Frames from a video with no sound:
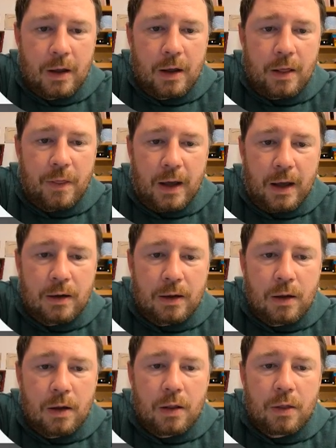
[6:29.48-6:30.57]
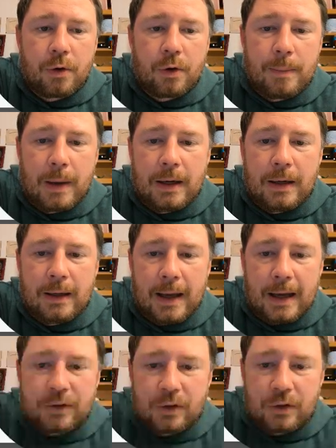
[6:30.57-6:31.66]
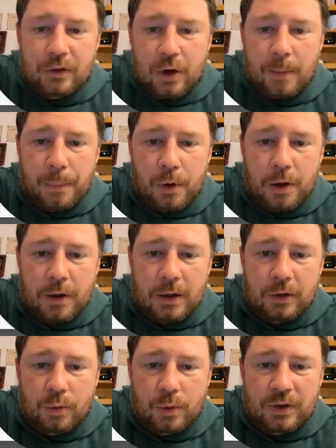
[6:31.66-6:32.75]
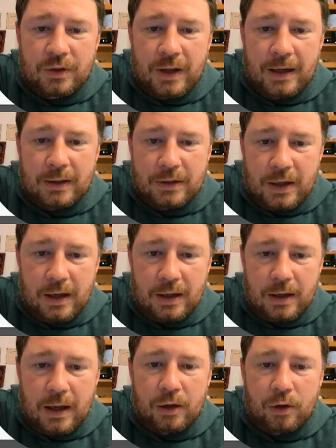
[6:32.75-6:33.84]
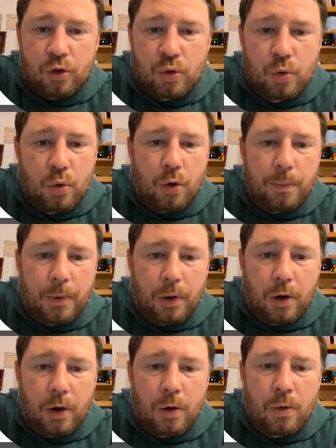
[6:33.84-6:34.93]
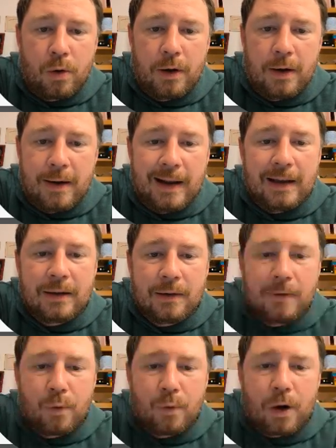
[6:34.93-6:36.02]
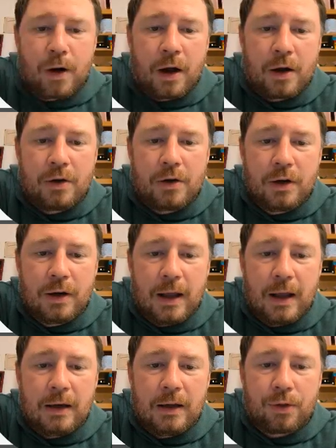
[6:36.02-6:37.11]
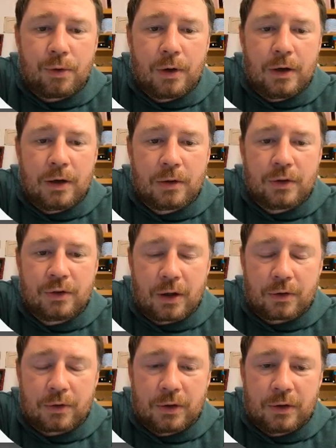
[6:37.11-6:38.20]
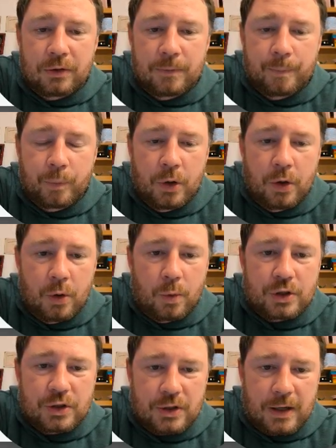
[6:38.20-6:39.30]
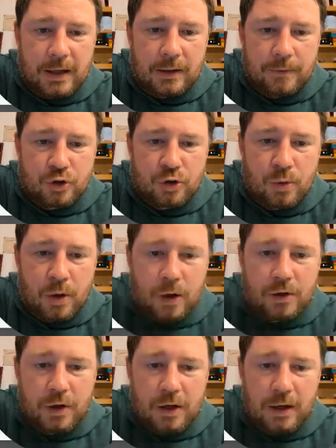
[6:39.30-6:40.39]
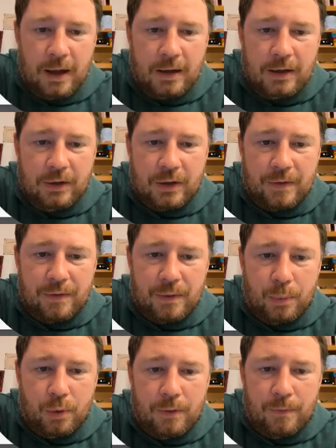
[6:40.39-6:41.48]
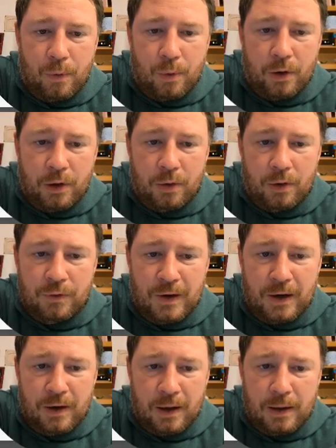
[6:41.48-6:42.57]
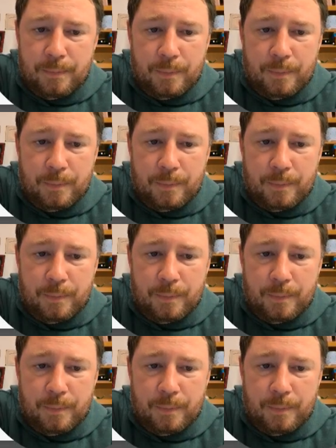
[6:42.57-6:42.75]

Then, the remaining gases are put into a second tank and cooled below negative 183 degrees Celsius, which is negative 297.4 degrees Fahrenheit.